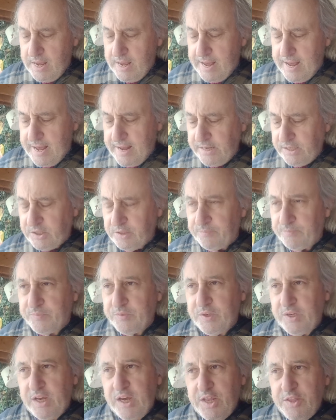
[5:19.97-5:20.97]
And
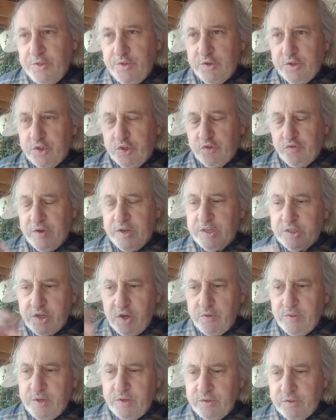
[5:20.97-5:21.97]
in this tree,
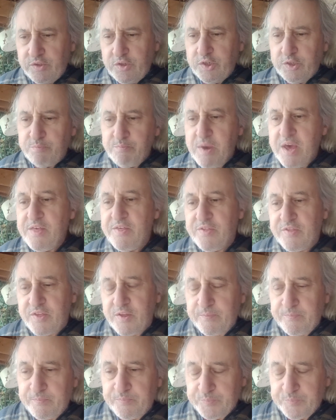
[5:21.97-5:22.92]
so there's this myth